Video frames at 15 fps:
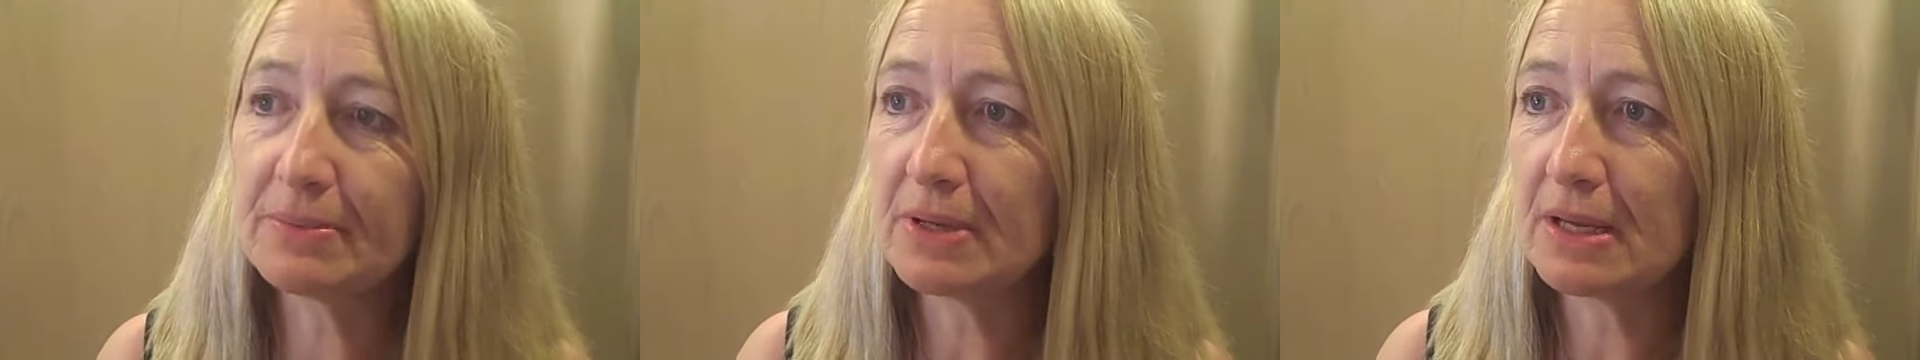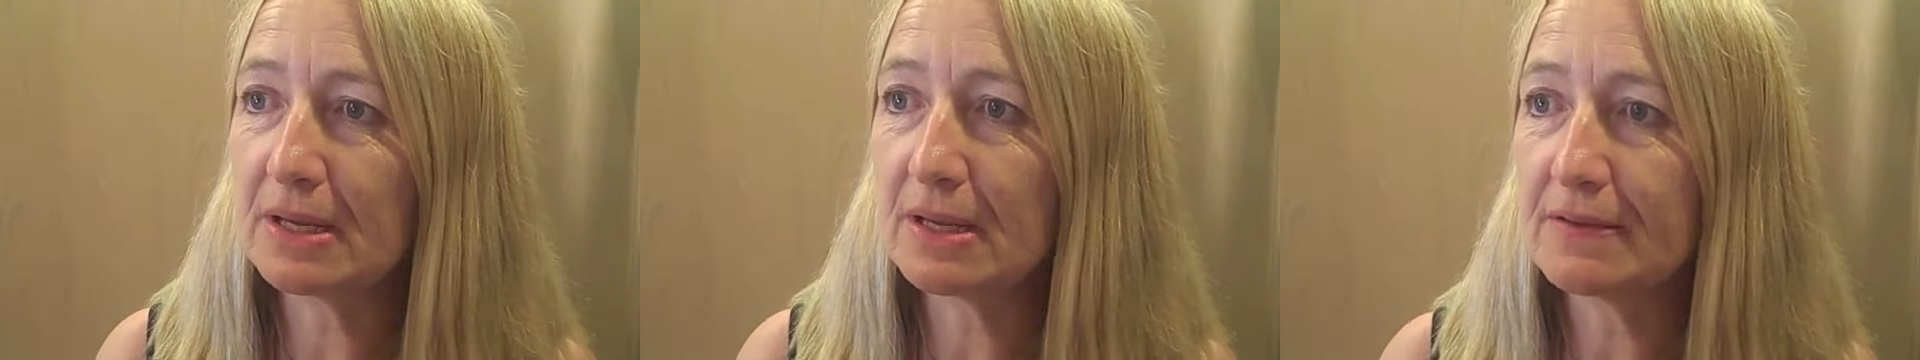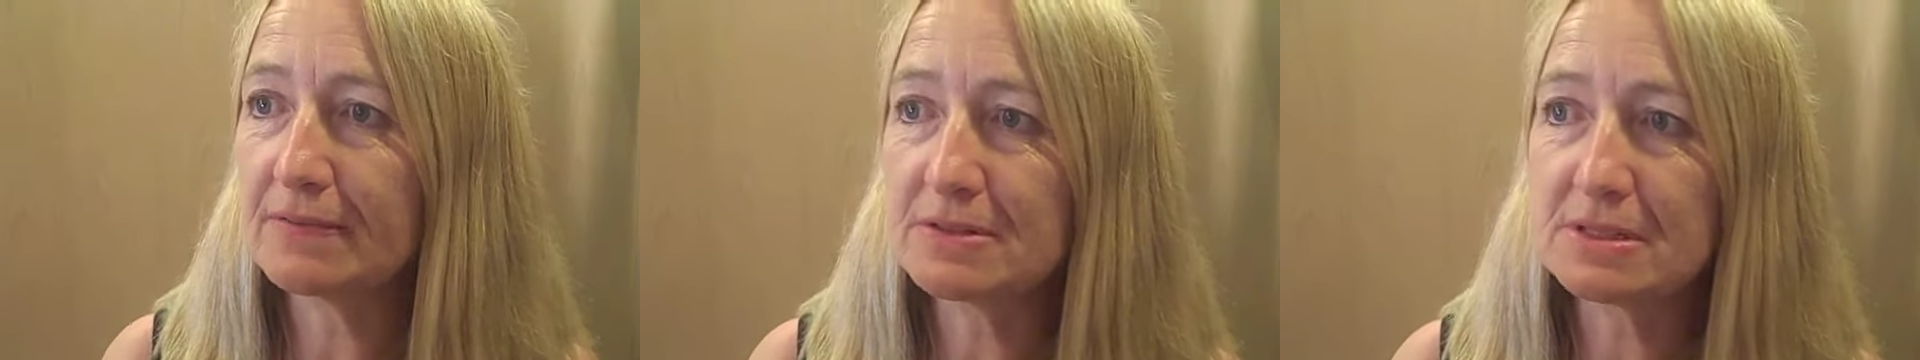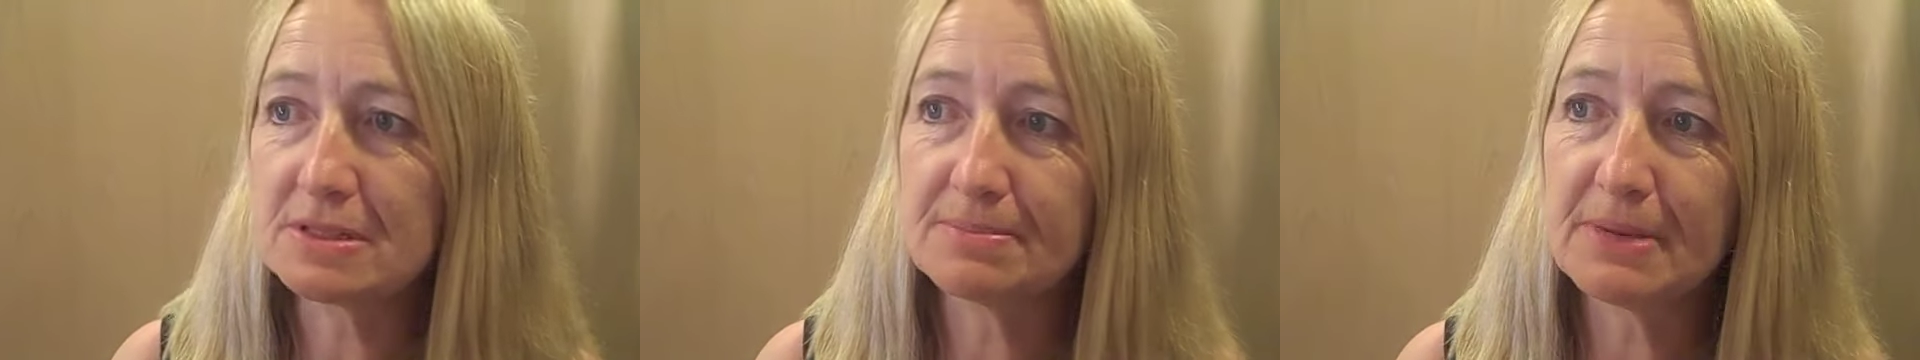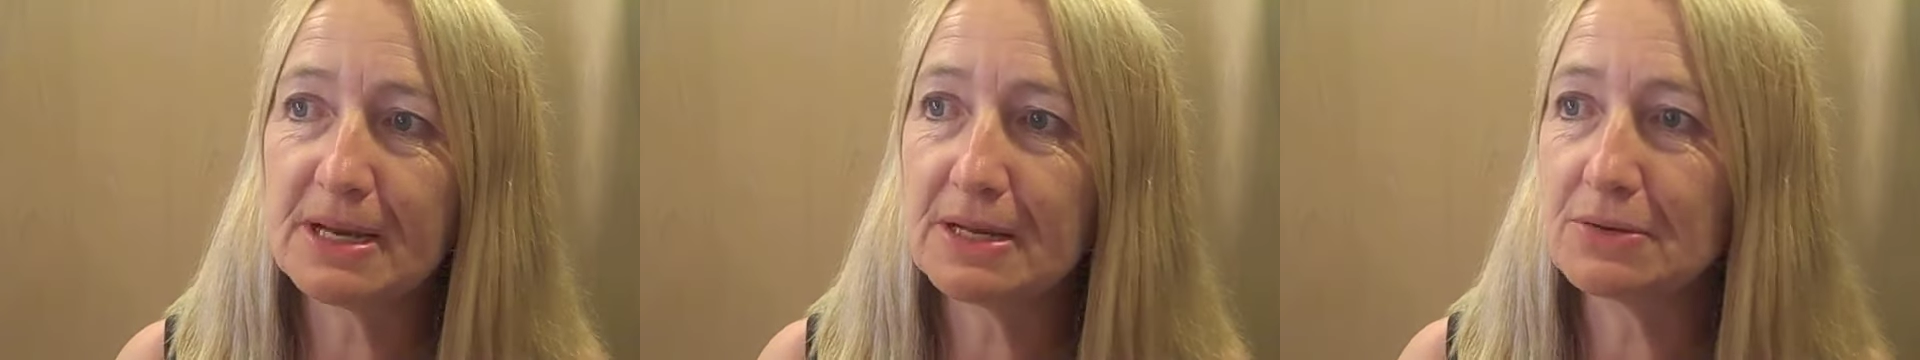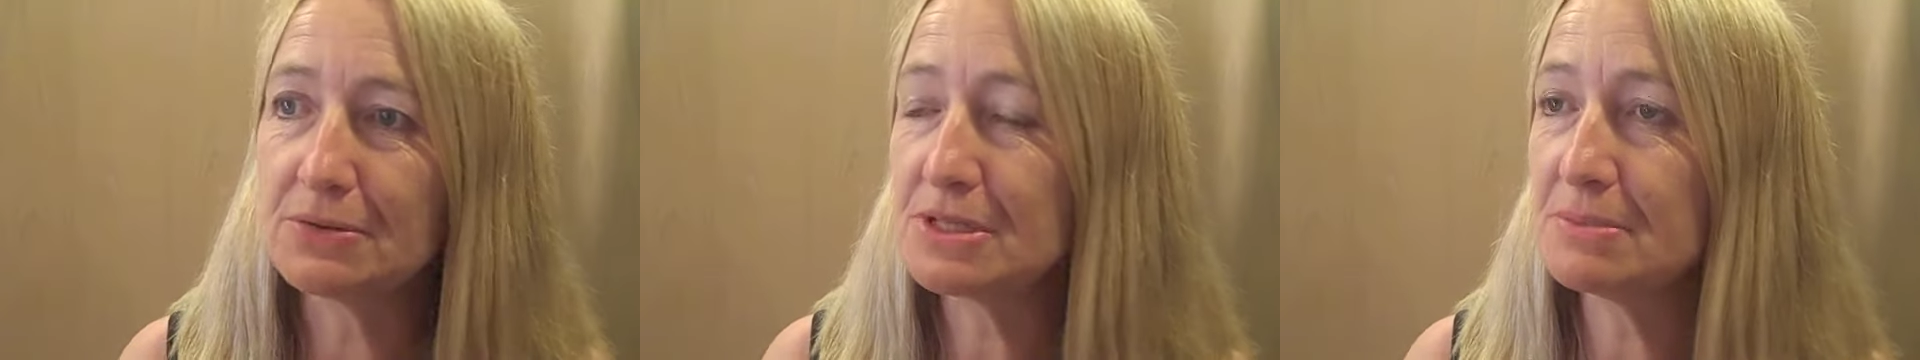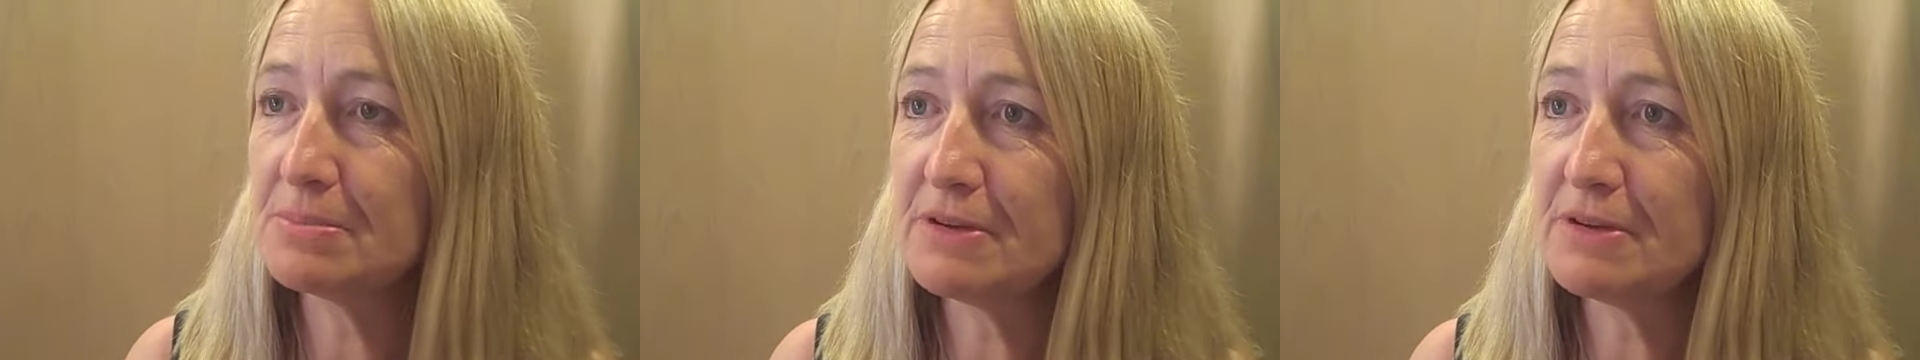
We can give them some money or some